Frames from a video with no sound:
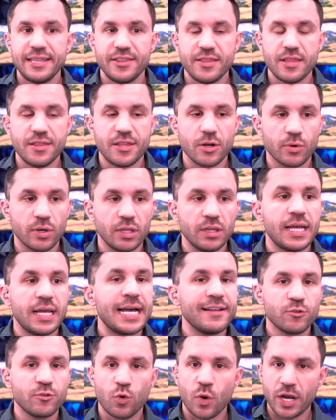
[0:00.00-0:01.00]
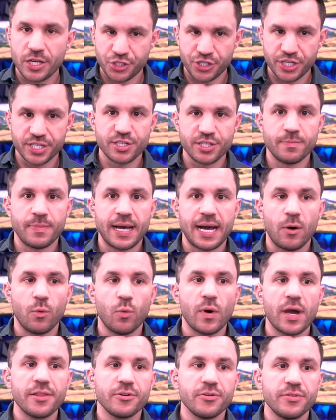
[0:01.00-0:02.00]
there were a lot of questions about
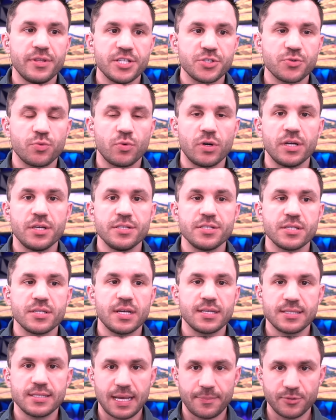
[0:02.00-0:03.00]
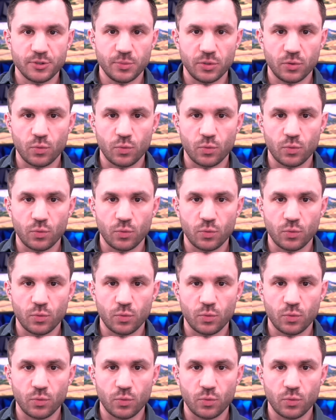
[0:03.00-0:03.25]
whether this was acceptable,